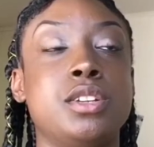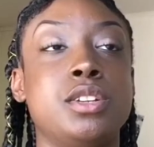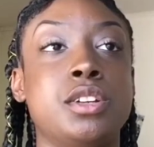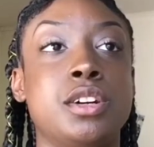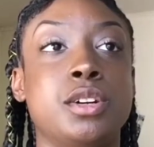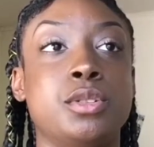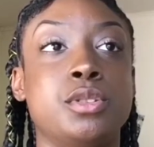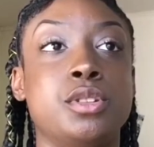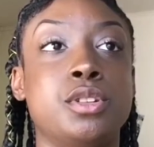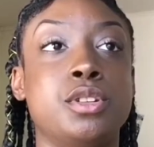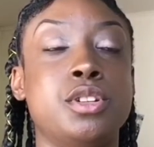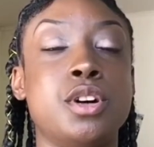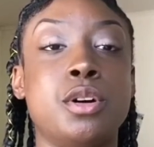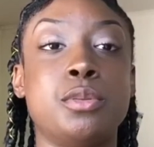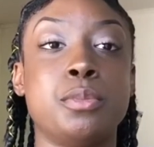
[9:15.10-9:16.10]
you know,
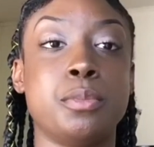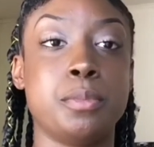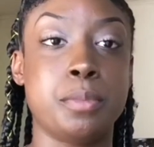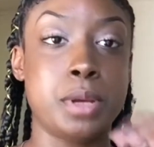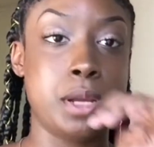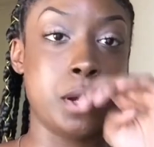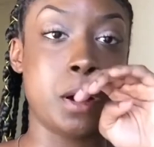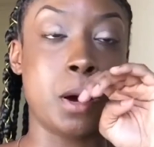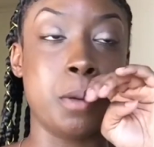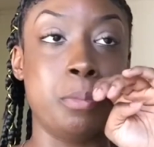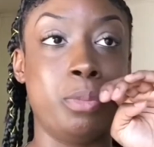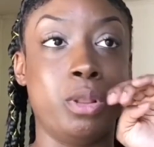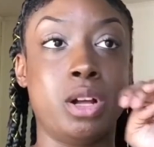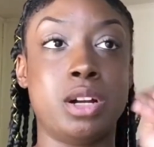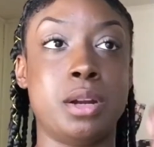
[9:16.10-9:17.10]
don't be all
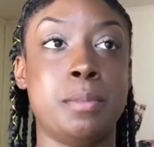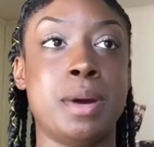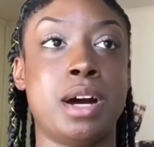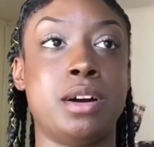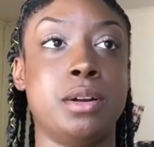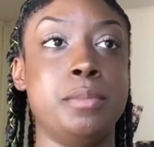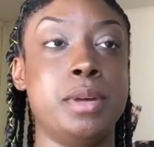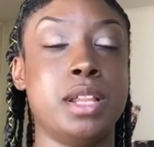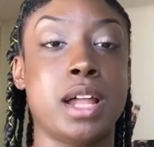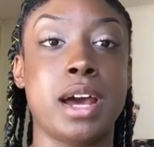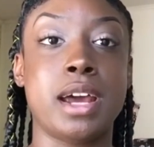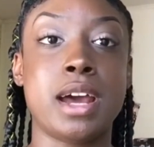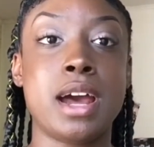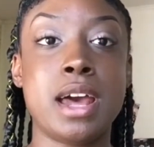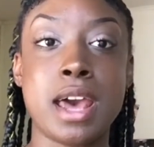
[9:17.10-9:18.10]
blunt about it and be
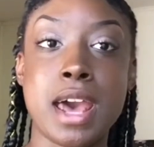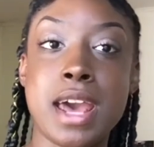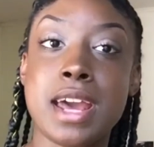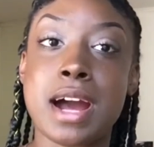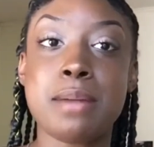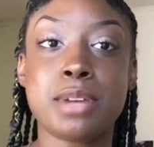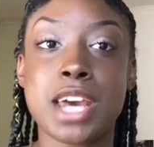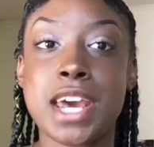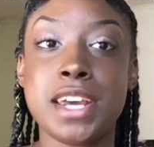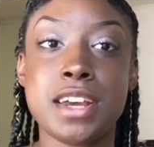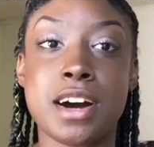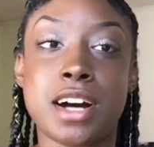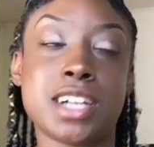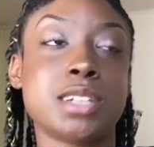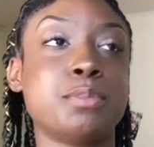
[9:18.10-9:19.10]
like, hey, I'm gay,
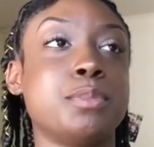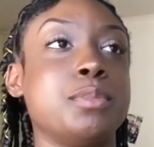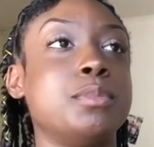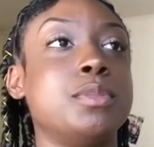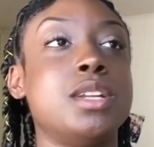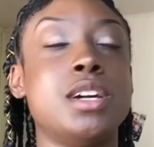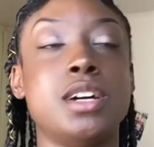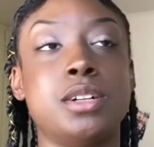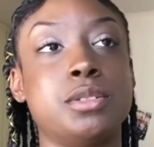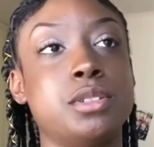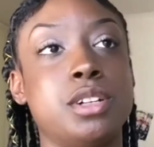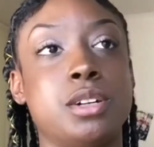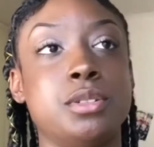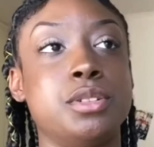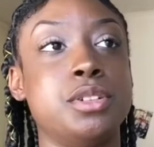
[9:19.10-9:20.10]
y'all. No,
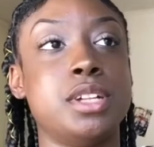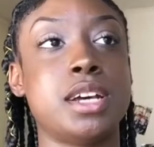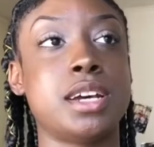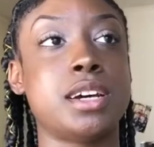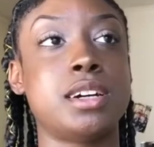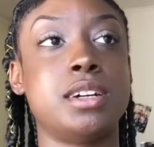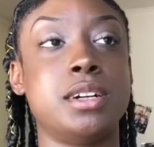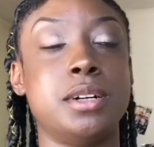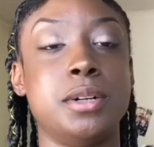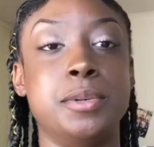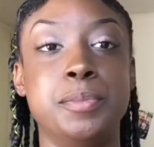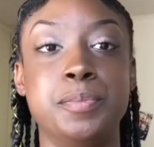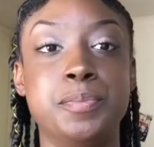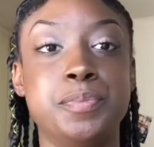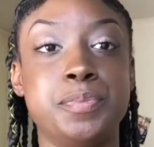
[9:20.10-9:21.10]
don't do that.
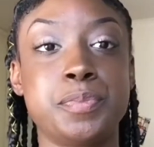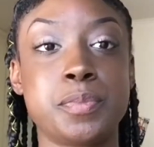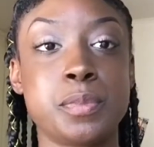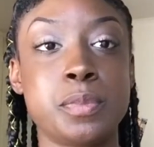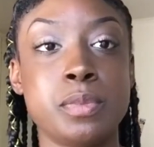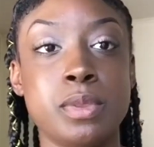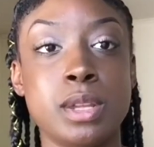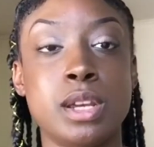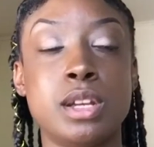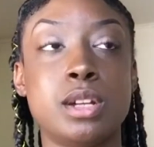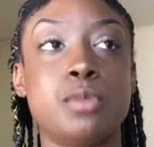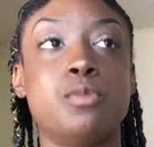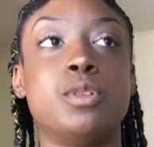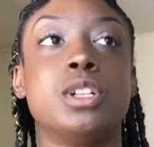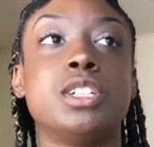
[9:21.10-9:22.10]
Um,
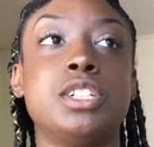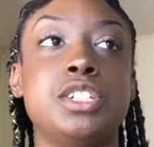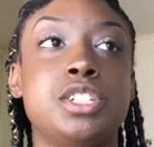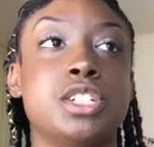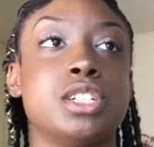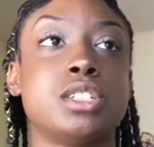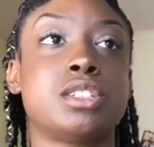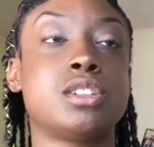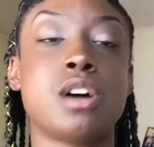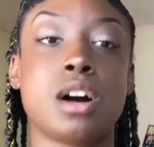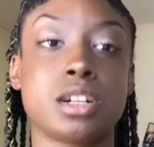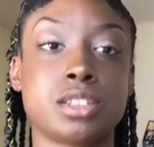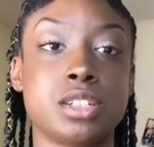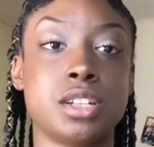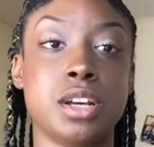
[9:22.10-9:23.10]
really just
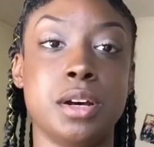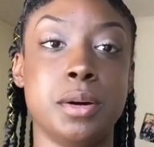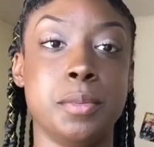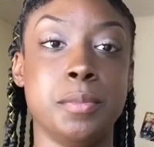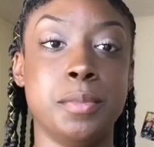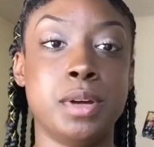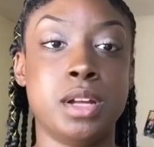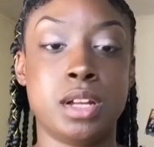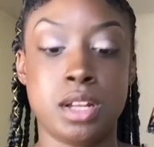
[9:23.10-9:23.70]
talk to them,